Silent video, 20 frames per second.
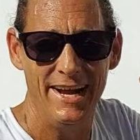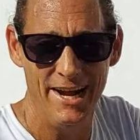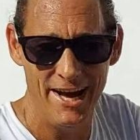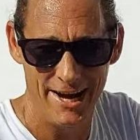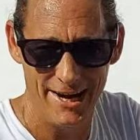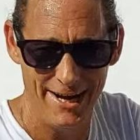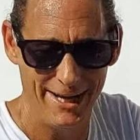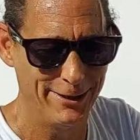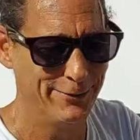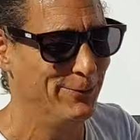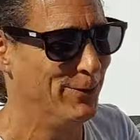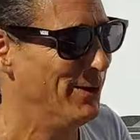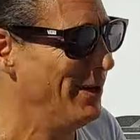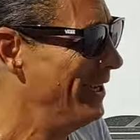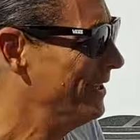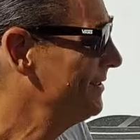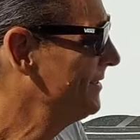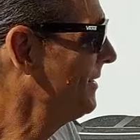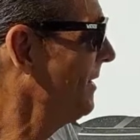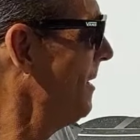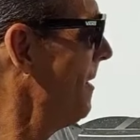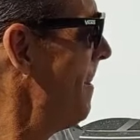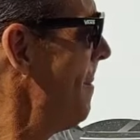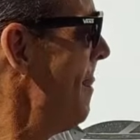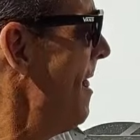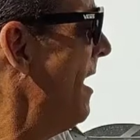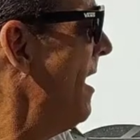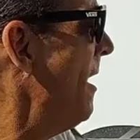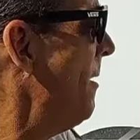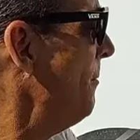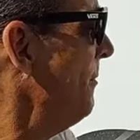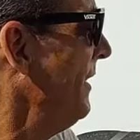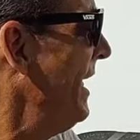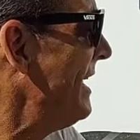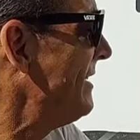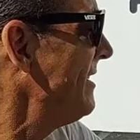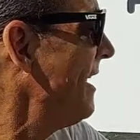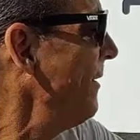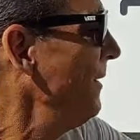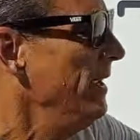not an X4S.
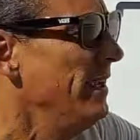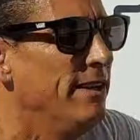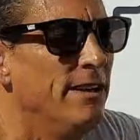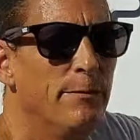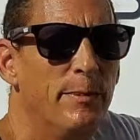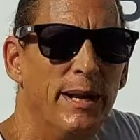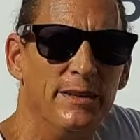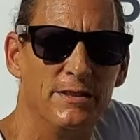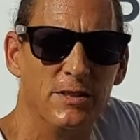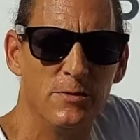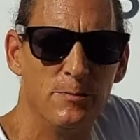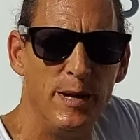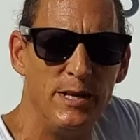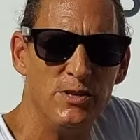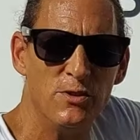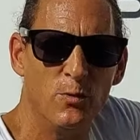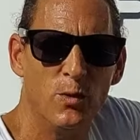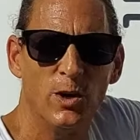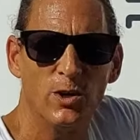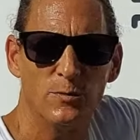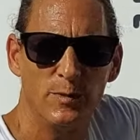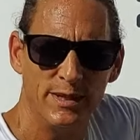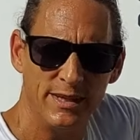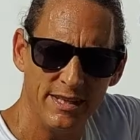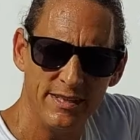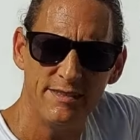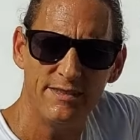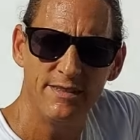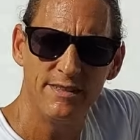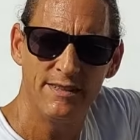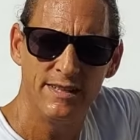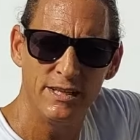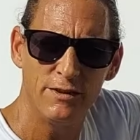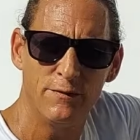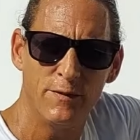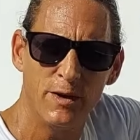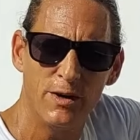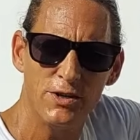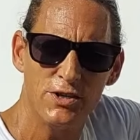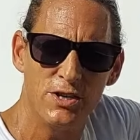That's how the independent suspension works, but this
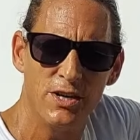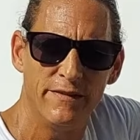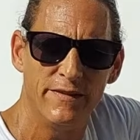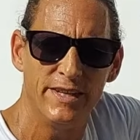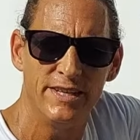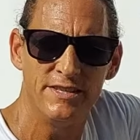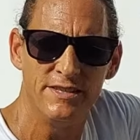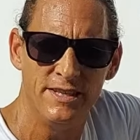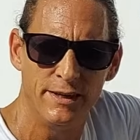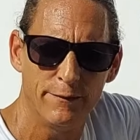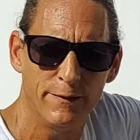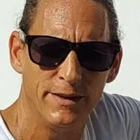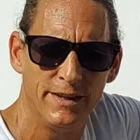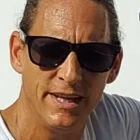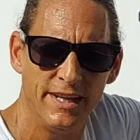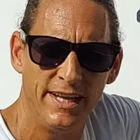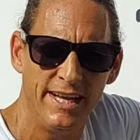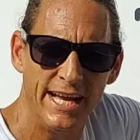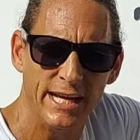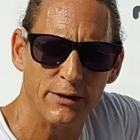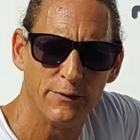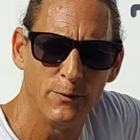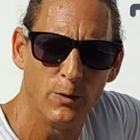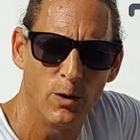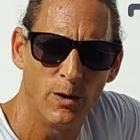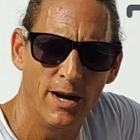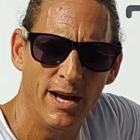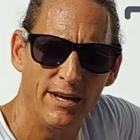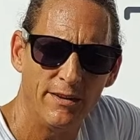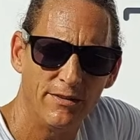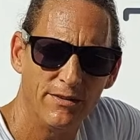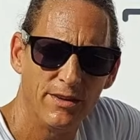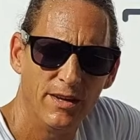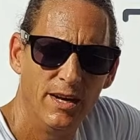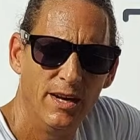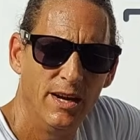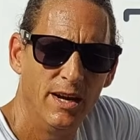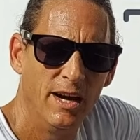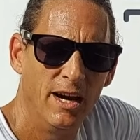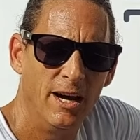version of it is different than the X4S.
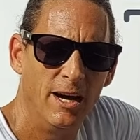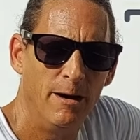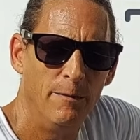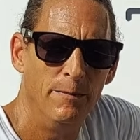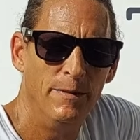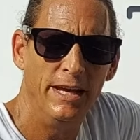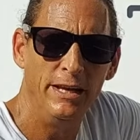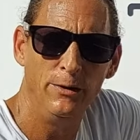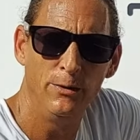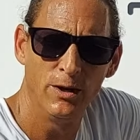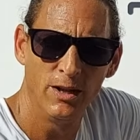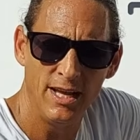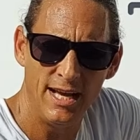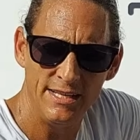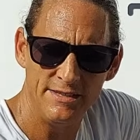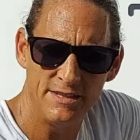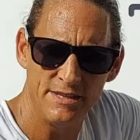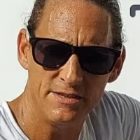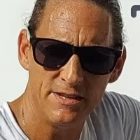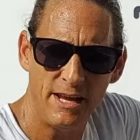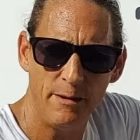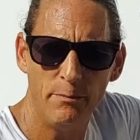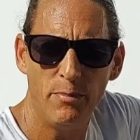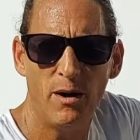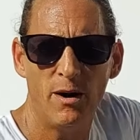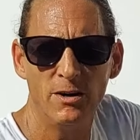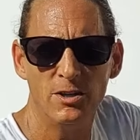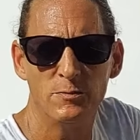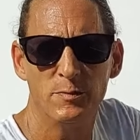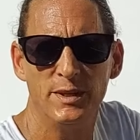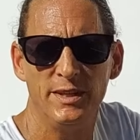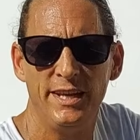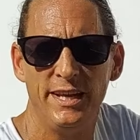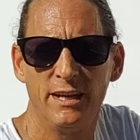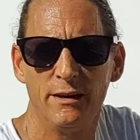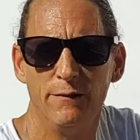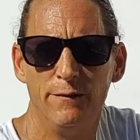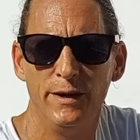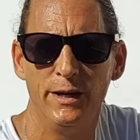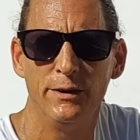They utilize the same parts, but they're
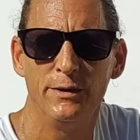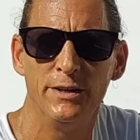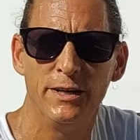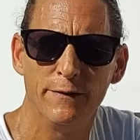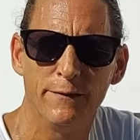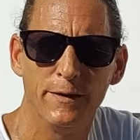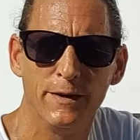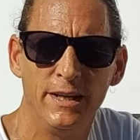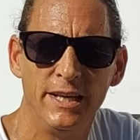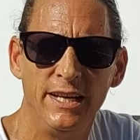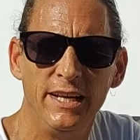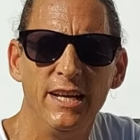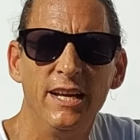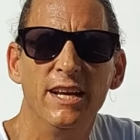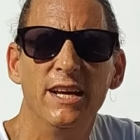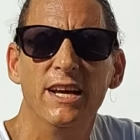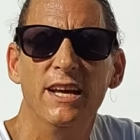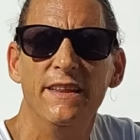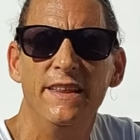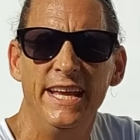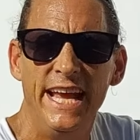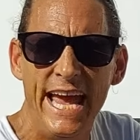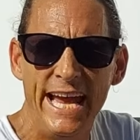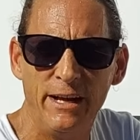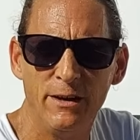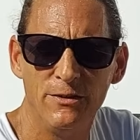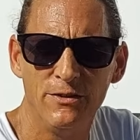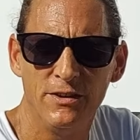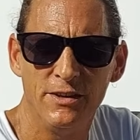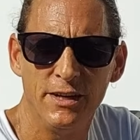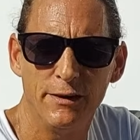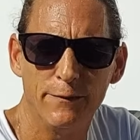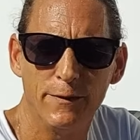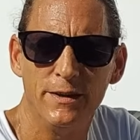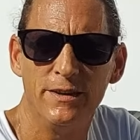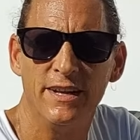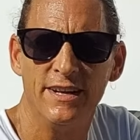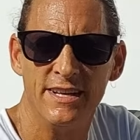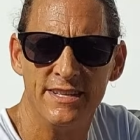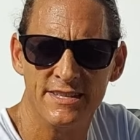configured differently. The angles are
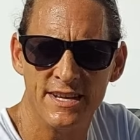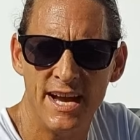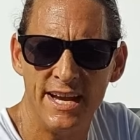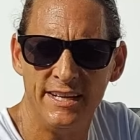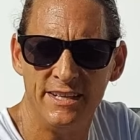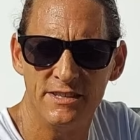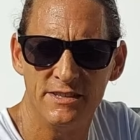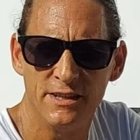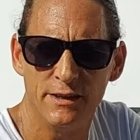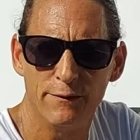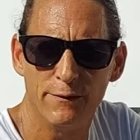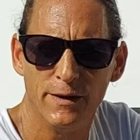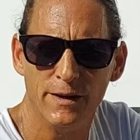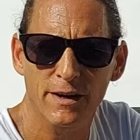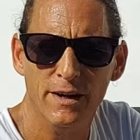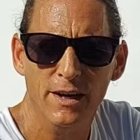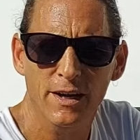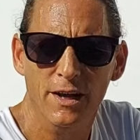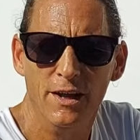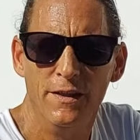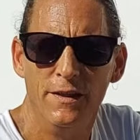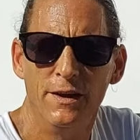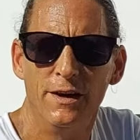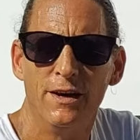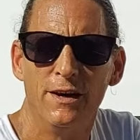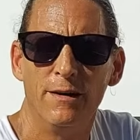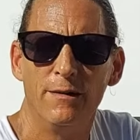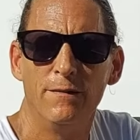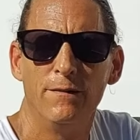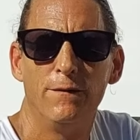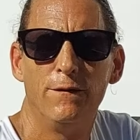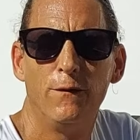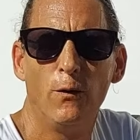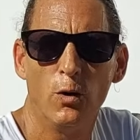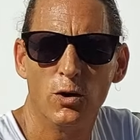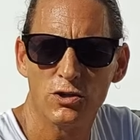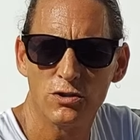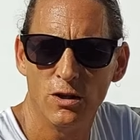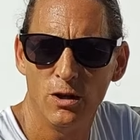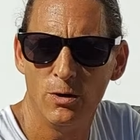different, the design is different. the
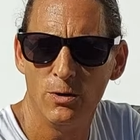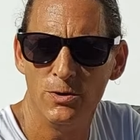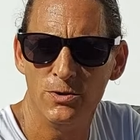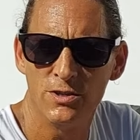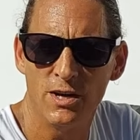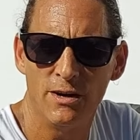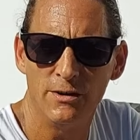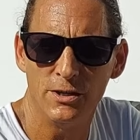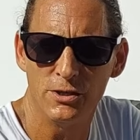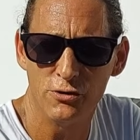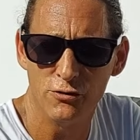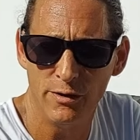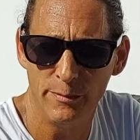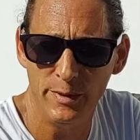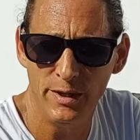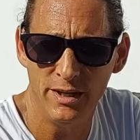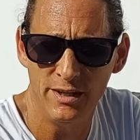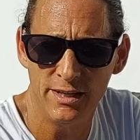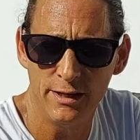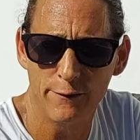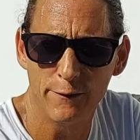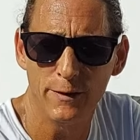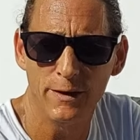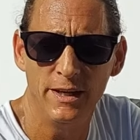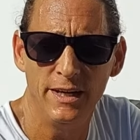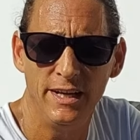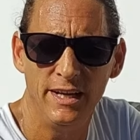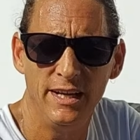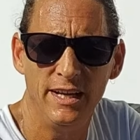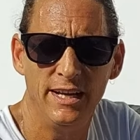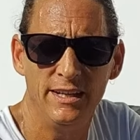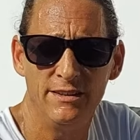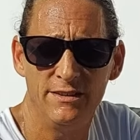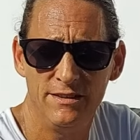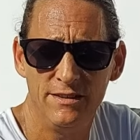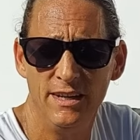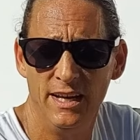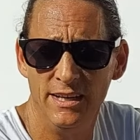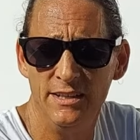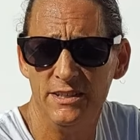force loads are distributed differently.
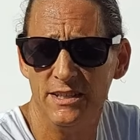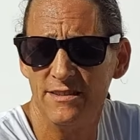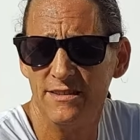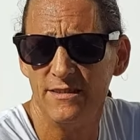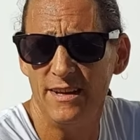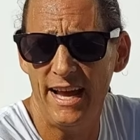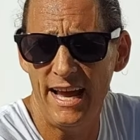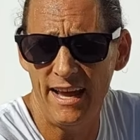It just